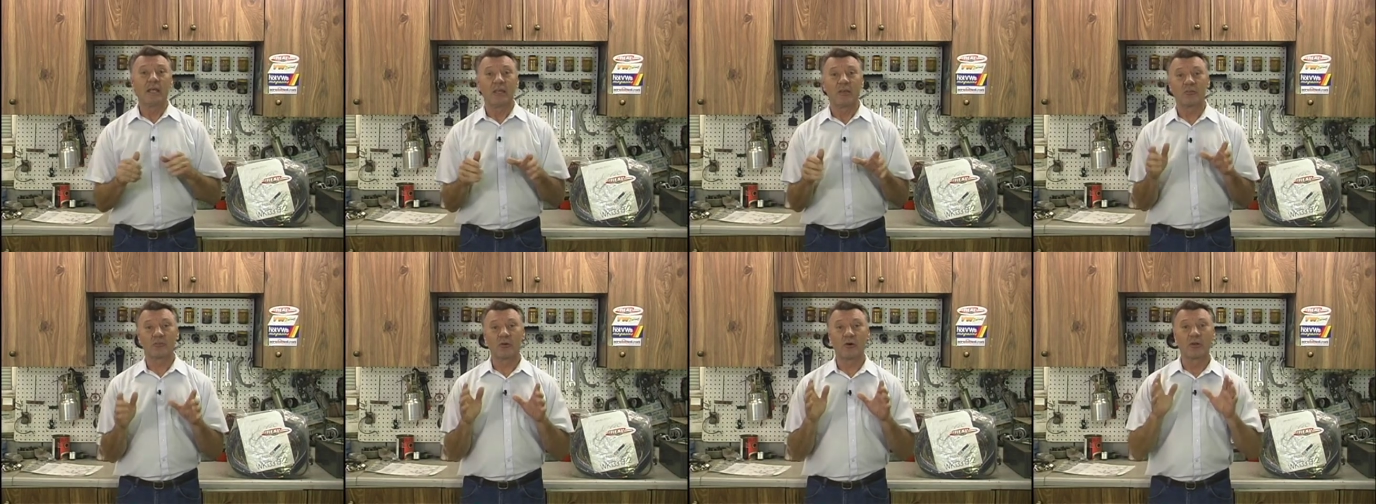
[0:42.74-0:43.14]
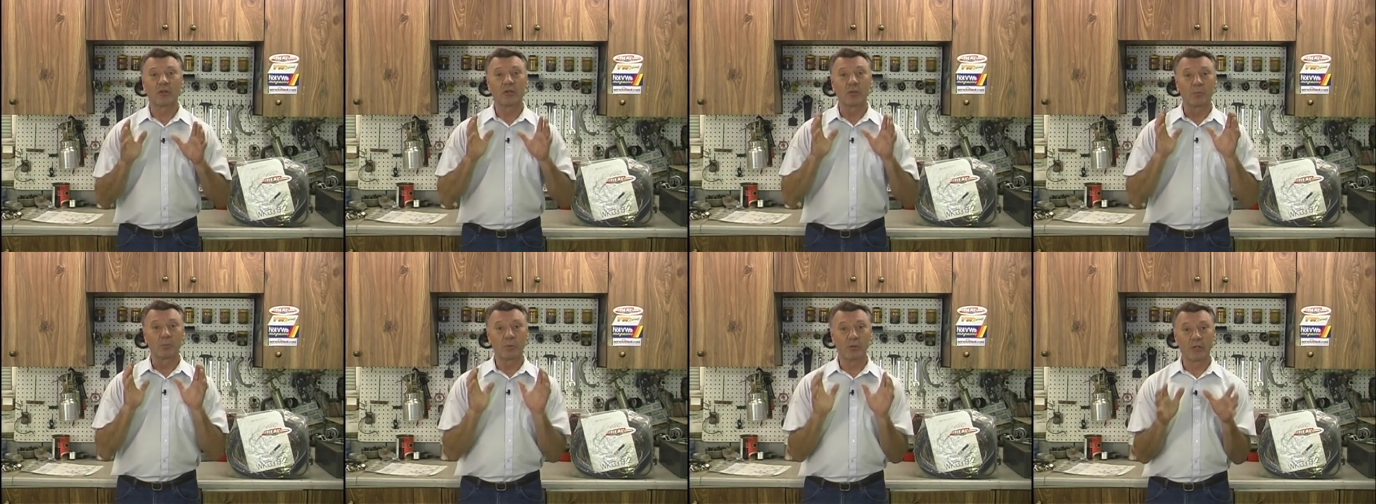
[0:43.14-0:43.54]
is going to
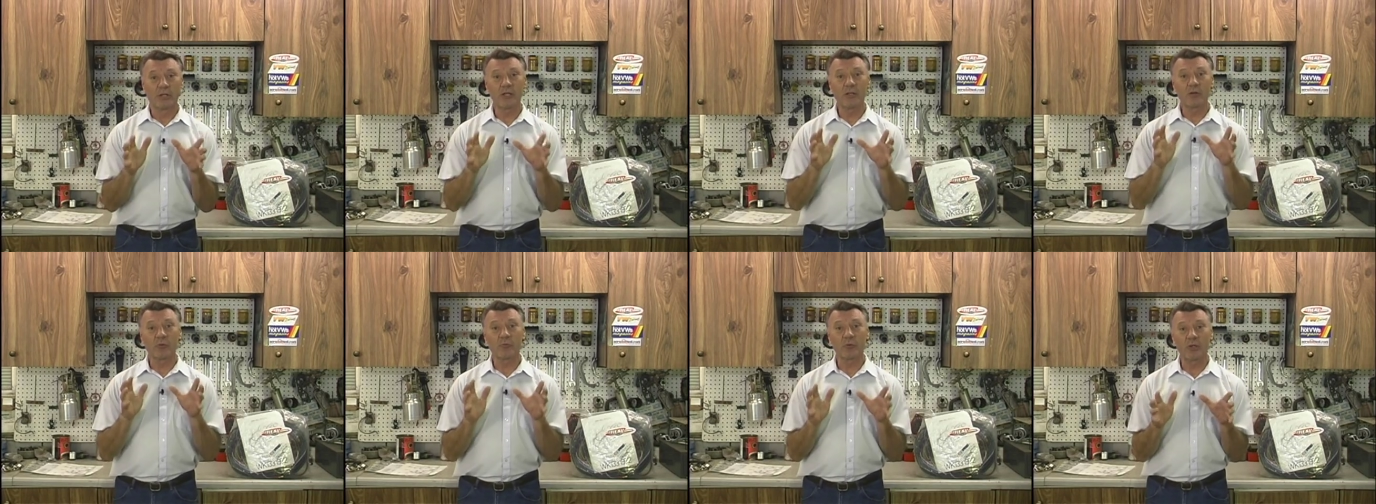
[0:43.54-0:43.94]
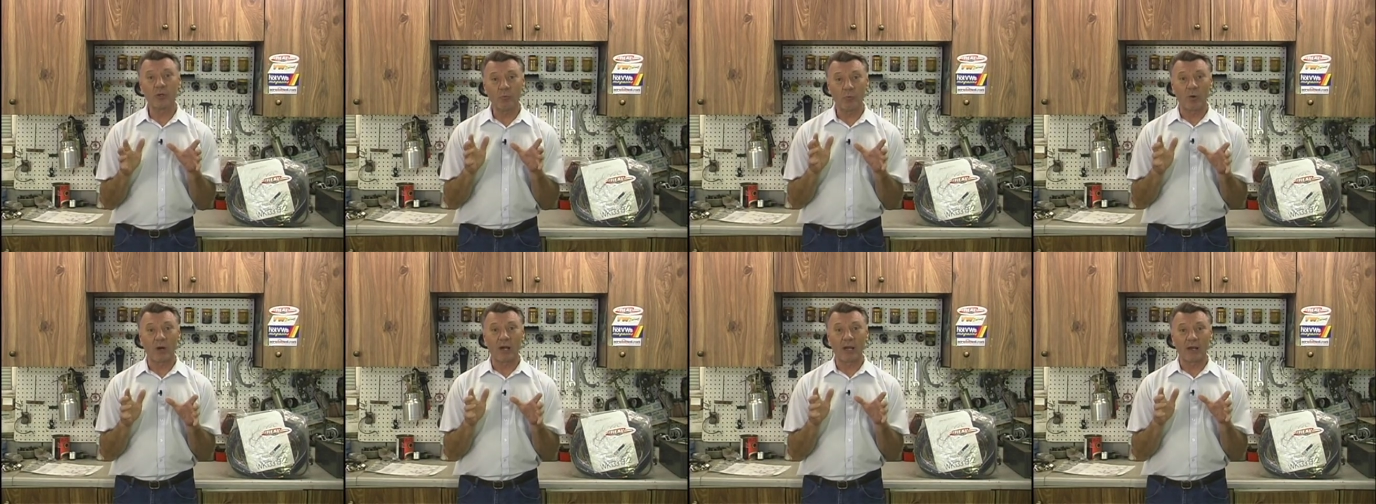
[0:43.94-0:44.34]
completely
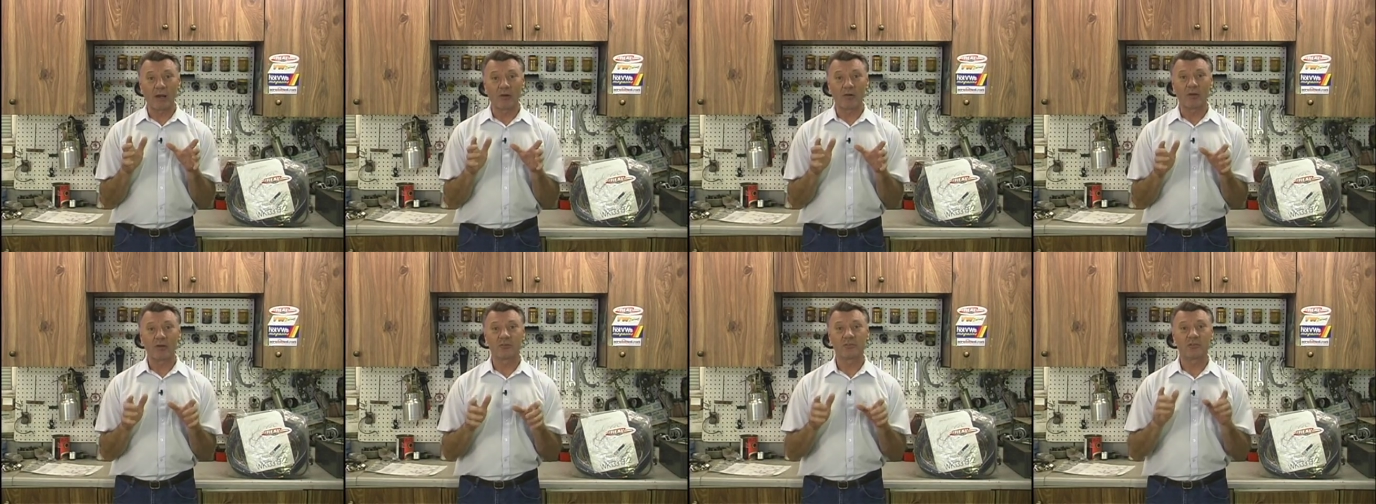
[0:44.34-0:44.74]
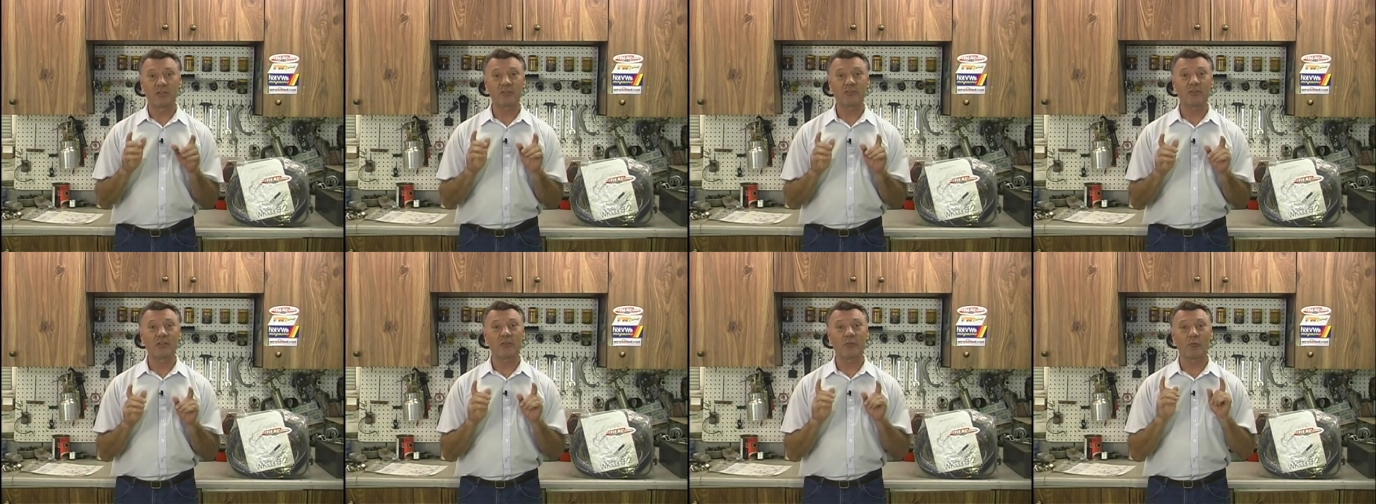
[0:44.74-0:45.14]
rewire a
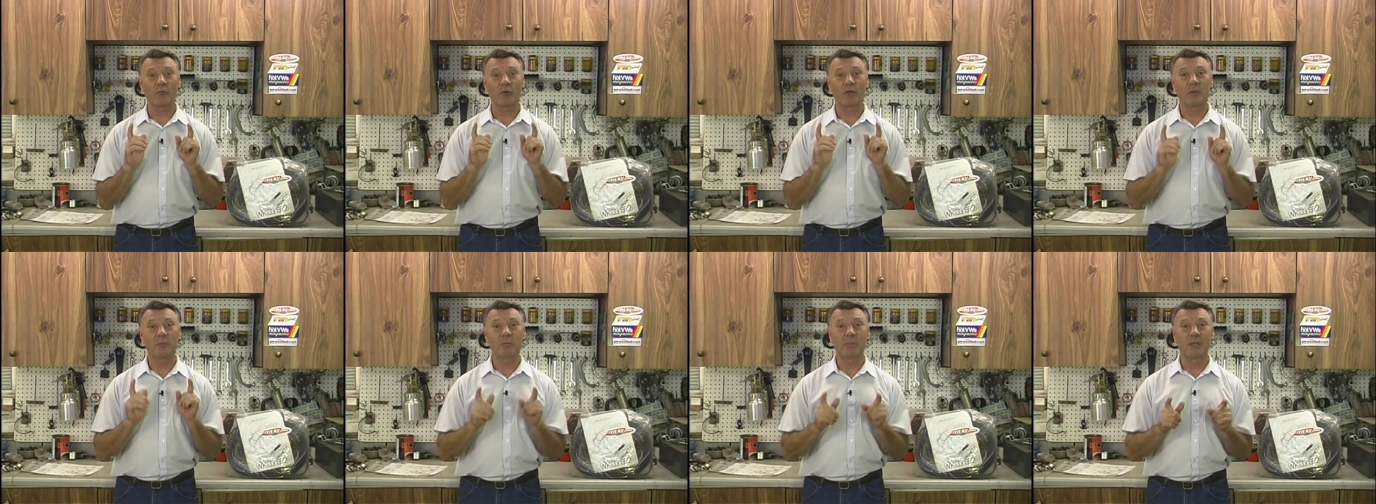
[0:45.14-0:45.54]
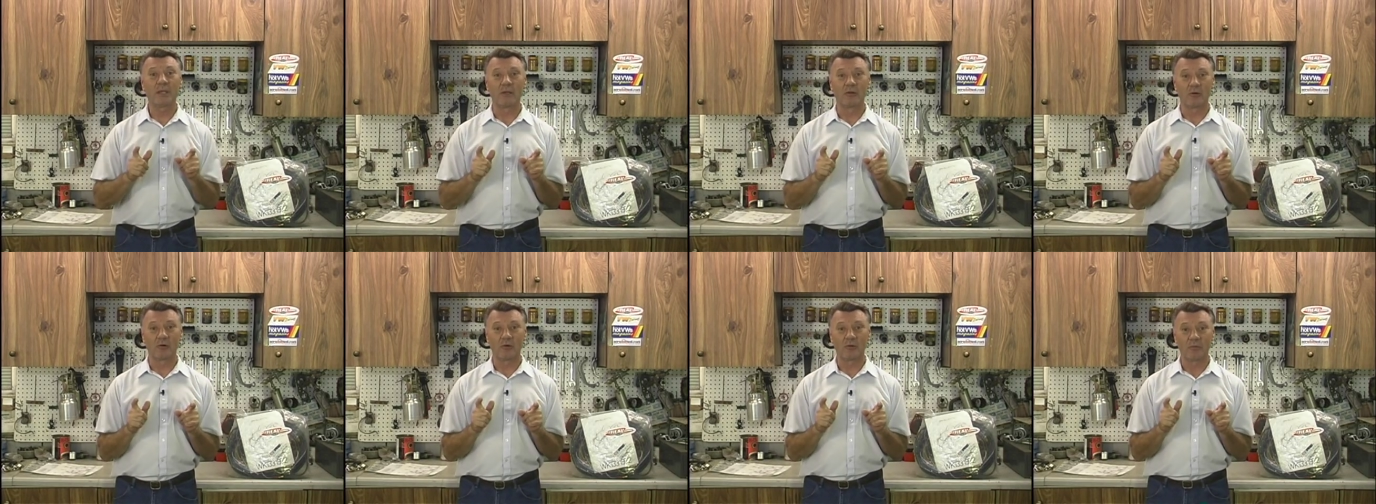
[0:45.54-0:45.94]
63
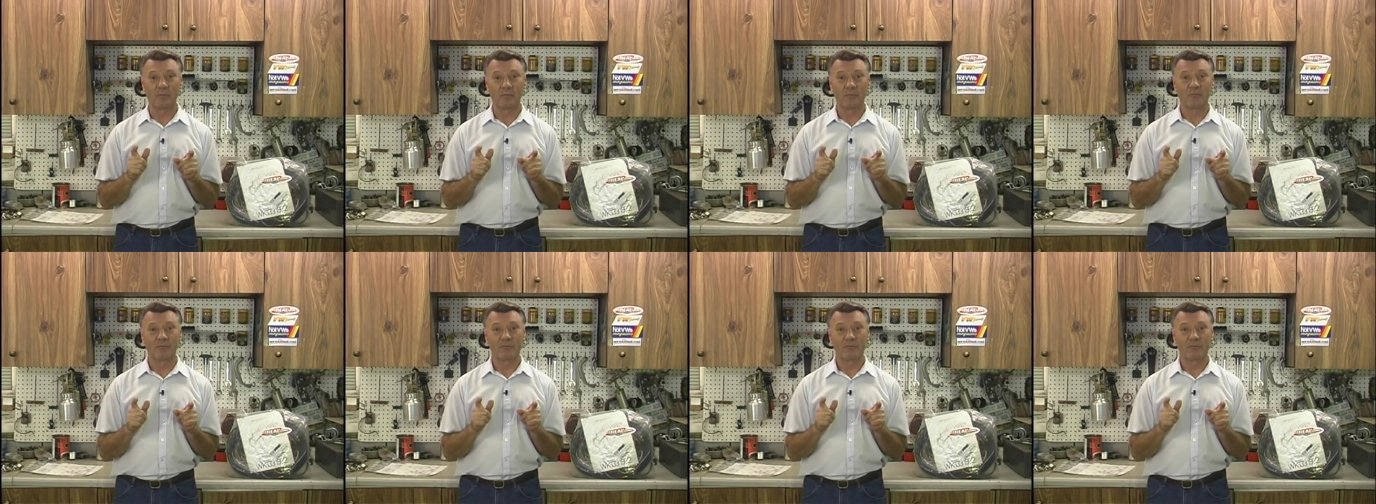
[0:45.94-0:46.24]
Beetle,